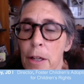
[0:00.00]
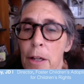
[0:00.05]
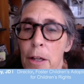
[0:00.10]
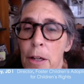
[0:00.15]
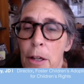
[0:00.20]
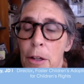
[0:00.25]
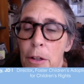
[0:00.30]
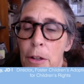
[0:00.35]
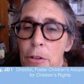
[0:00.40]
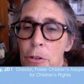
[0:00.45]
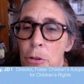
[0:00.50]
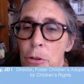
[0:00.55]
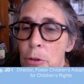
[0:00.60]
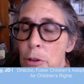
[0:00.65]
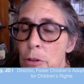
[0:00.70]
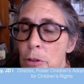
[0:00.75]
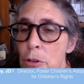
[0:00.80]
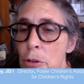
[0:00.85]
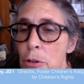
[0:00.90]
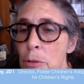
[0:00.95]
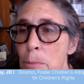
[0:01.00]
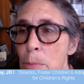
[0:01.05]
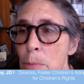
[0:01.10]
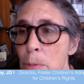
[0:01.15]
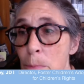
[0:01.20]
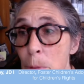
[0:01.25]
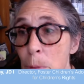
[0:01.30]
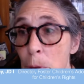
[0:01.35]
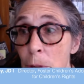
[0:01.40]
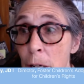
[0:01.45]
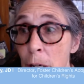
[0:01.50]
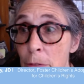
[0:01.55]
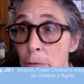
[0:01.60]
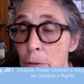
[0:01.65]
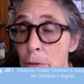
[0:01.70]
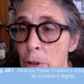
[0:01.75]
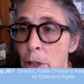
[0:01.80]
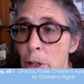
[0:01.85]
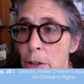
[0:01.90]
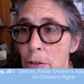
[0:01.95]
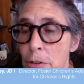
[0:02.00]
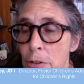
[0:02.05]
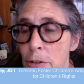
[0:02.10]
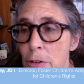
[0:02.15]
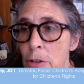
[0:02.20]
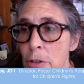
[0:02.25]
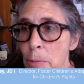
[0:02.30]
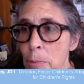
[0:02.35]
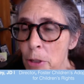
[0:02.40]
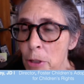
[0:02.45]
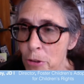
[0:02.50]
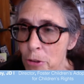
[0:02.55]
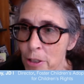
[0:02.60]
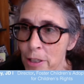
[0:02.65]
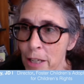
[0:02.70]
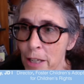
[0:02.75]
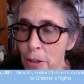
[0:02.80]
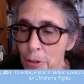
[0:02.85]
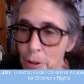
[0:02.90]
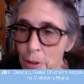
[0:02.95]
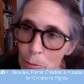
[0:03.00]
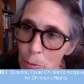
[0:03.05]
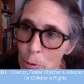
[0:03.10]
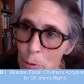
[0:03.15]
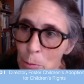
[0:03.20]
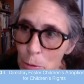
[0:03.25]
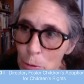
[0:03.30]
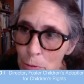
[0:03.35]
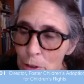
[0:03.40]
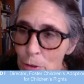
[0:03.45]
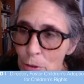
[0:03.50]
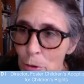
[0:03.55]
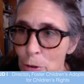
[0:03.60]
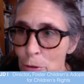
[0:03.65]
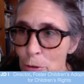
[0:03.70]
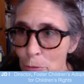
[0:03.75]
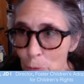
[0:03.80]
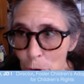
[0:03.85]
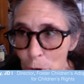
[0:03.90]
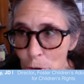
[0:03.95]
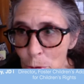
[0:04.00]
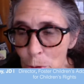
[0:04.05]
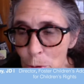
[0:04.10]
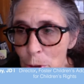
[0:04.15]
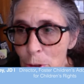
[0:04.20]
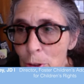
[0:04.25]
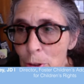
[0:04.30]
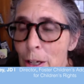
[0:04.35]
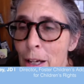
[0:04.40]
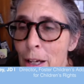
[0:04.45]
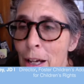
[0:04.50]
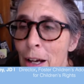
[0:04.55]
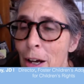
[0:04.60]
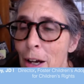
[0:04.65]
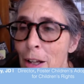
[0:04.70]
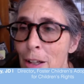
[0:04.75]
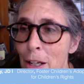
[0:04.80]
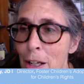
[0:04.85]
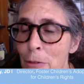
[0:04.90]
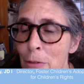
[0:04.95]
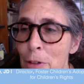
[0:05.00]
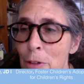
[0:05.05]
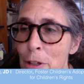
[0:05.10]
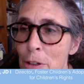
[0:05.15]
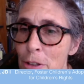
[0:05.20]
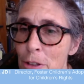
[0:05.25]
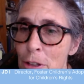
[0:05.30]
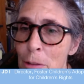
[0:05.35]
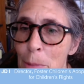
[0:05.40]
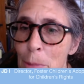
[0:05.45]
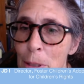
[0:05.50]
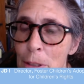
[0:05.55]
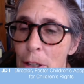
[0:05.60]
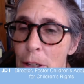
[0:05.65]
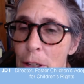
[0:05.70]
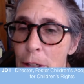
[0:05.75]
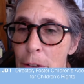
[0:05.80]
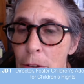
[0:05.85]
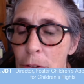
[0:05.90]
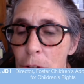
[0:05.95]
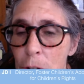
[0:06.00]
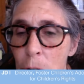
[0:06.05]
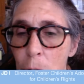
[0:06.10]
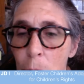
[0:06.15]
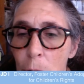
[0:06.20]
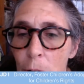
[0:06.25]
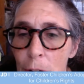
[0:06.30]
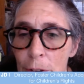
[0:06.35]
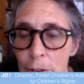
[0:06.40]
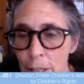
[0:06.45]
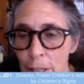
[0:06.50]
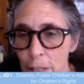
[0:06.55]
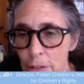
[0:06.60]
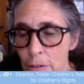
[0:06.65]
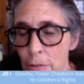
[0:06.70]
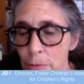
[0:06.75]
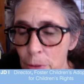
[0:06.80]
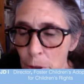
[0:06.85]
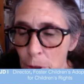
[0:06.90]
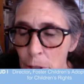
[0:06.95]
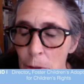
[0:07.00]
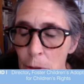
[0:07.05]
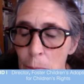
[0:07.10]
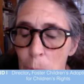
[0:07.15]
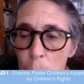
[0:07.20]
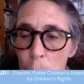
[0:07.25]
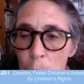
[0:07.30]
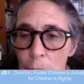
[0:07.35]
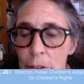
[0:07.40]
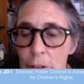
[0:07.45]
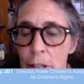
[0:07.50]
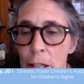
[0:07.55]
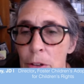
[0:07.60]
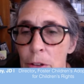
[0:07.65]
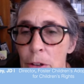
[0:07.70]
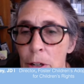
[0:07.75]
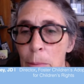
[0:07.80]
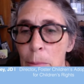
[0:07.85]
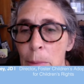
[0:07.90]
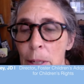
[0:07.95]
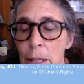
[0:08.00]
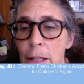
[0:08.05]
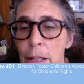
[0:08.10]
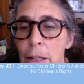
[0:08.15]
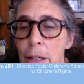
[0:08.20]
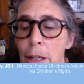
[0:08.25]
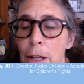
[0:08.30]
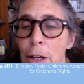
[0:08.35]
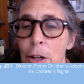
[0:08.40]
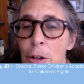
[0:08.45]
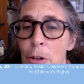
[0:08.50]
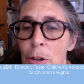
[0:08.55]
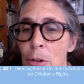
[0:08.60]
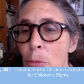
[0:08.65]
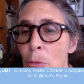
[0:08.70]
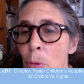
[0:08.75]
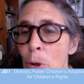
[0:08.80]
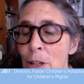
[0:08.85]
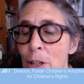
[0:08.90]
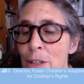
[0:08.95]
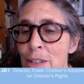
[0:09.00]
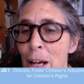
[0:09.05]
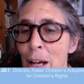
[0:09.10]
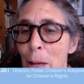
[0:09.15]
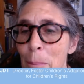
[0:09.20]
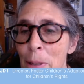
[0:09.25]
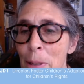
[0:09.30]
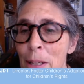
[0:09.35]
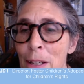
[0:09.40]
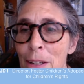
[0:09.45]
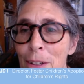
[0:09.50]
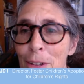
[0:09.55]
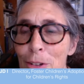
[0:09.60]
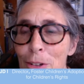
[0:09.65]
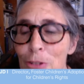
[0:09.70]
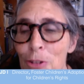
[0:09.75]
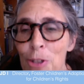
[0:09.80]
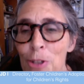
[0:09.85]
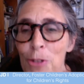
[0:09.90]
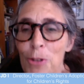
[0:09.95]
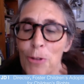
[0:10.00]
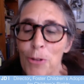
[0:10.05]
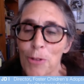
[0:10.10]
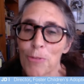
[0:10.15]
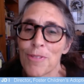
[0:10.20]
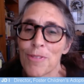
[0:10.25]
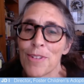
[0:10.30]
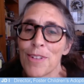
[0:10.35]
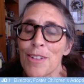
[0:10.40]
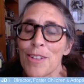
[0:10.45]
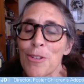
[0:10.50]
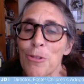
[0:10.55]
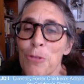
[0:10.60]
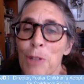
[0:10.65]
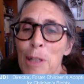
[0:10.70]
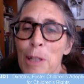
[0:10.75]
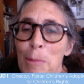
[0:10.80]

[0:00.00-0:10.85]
students could provide for us, especially now that we're moving towards virtual. A lot of things can be done. So that's a very good point, Taylor. I may want to tap into your stream of